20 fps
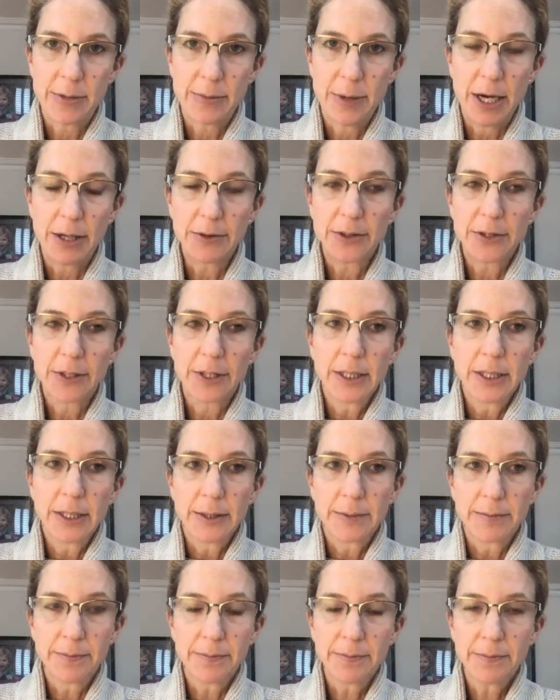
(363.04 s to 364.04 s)
amount.
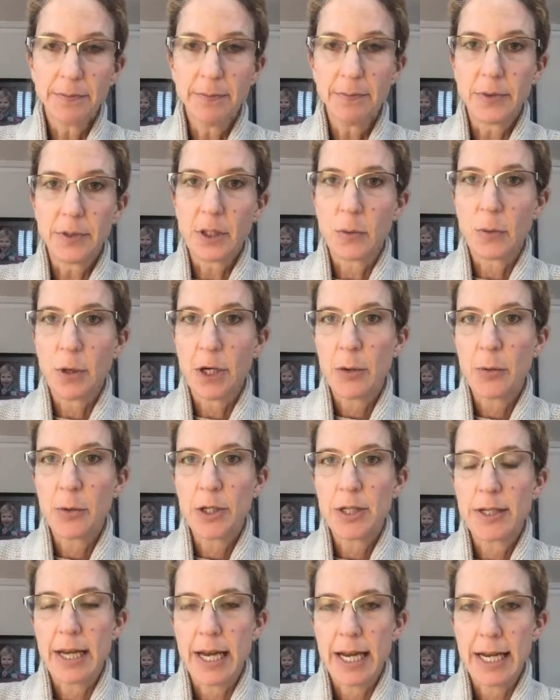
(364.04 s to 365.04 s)
So what I would
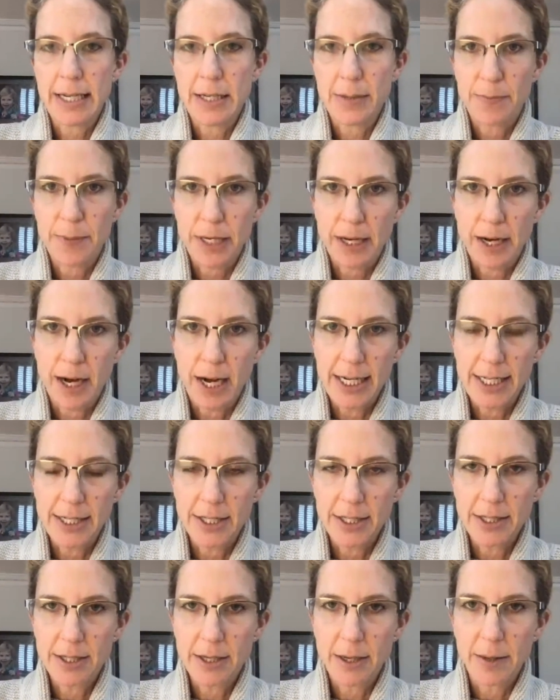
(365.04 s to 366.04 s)
say is be
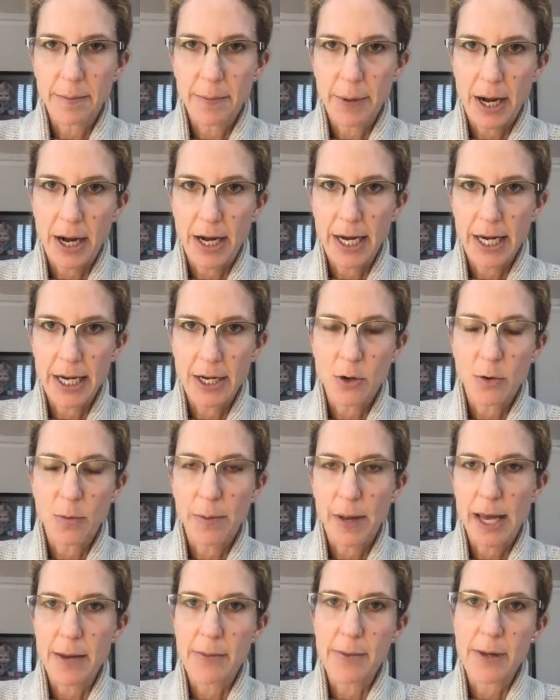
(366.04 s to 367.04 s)
guided by your
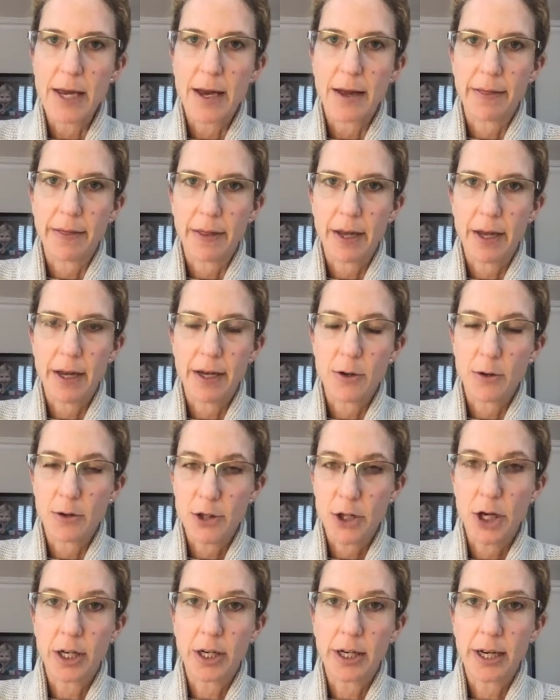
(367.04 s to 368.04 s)
baby and your
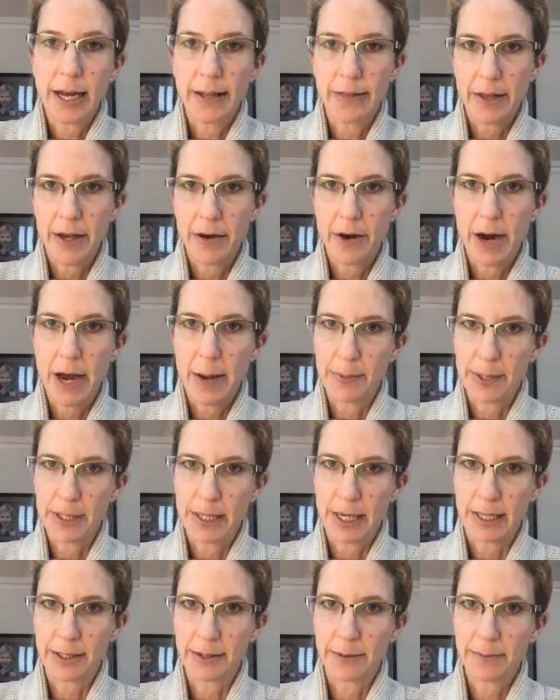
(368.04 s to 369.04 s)
toddler and their
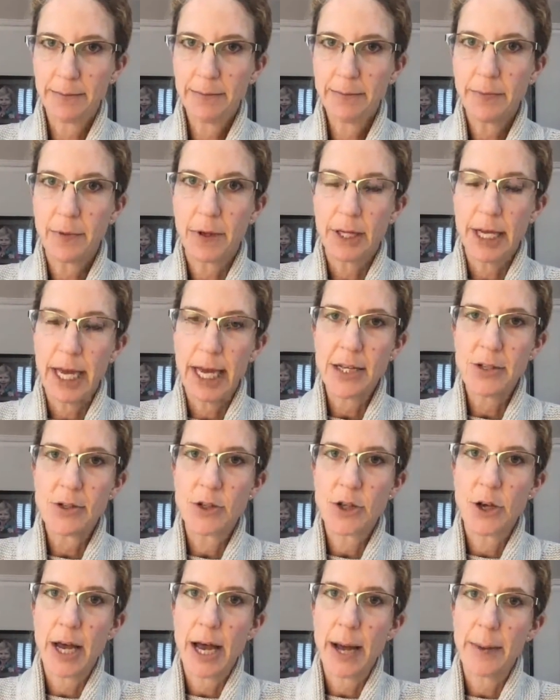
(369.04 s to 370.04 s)
appetite. Okay,
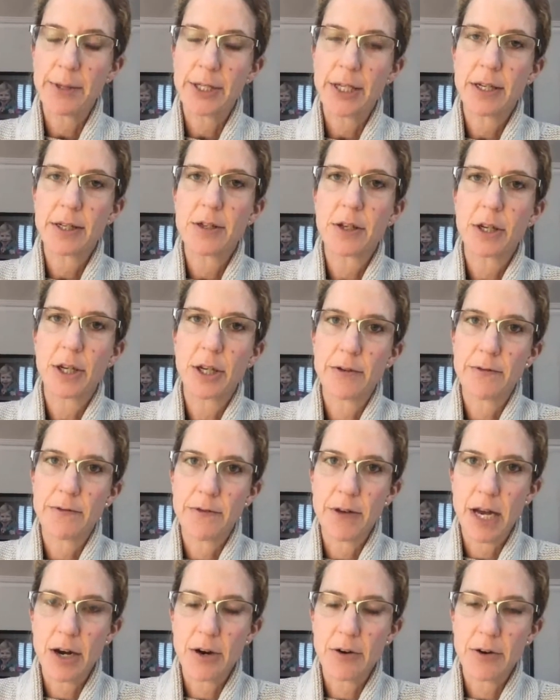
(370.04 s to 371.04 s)
so appetites are going to
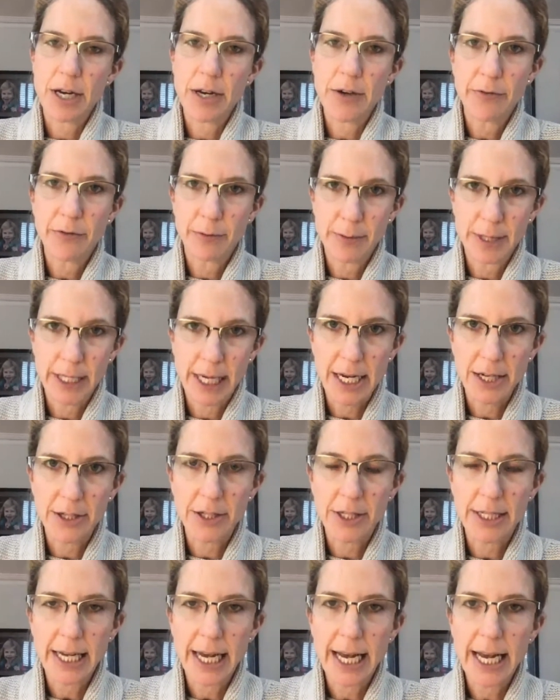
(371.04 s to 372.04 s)
vary from day
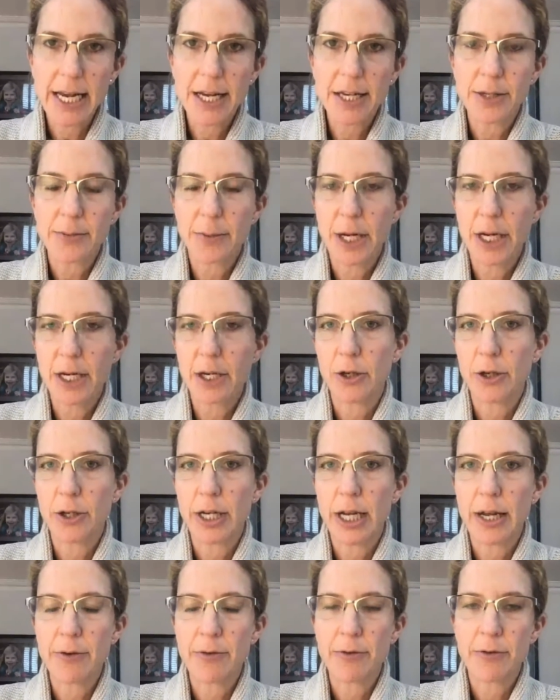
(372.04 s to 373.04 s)
to day depending on
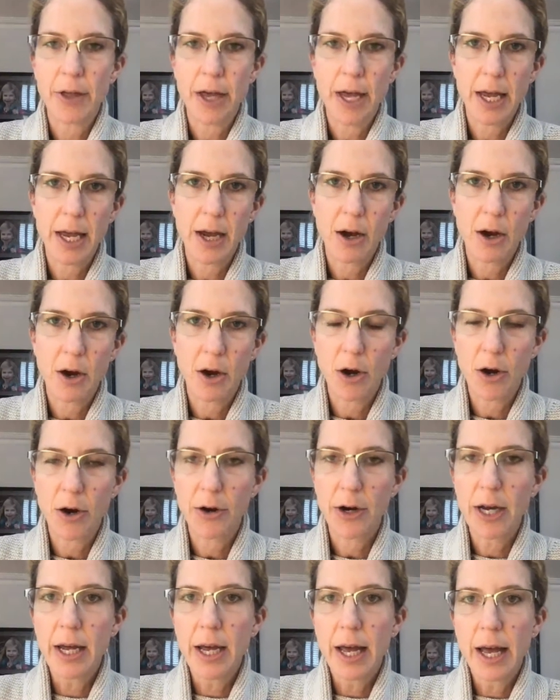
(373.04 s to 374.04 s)
if they
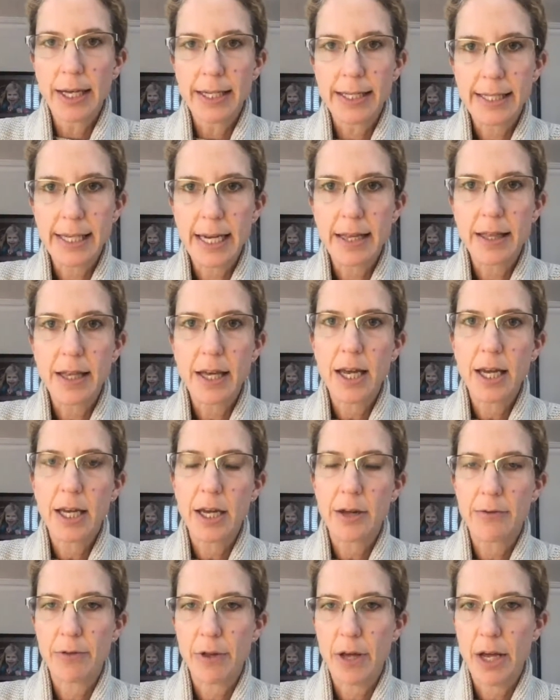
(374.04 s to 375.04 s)
are teething,
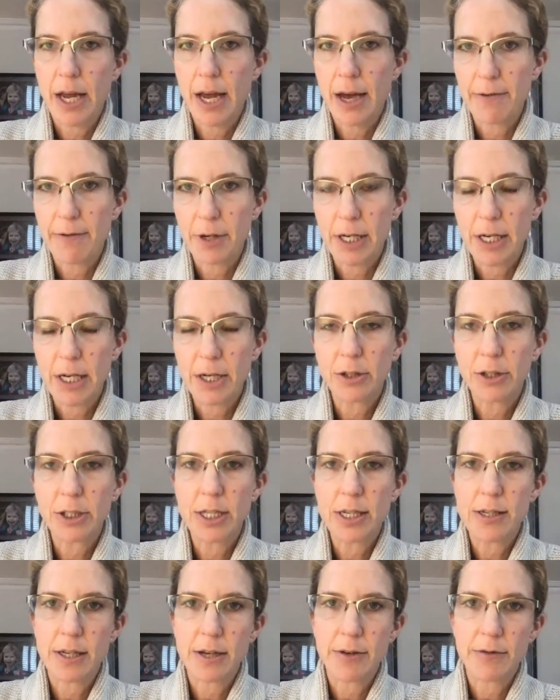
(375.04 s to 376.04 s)
if they have an
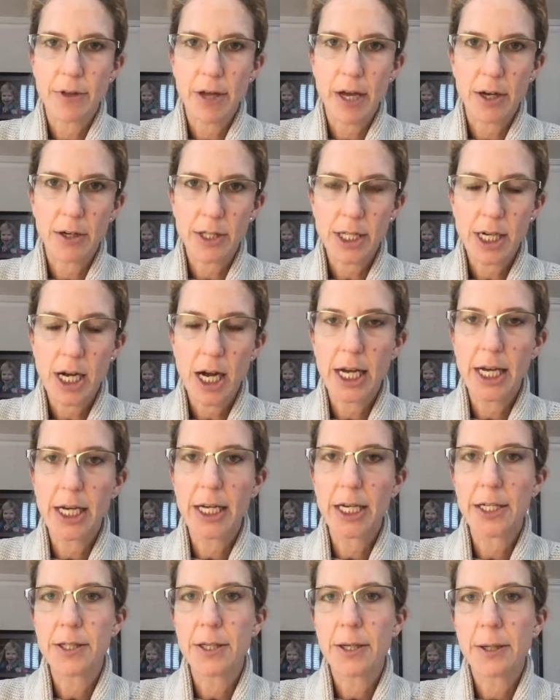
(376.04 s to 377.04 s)
illness, if they are
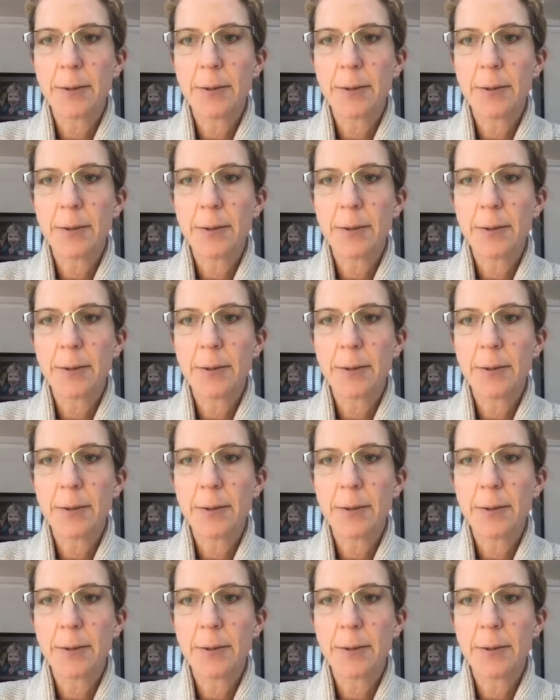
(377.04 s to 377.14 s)
tired,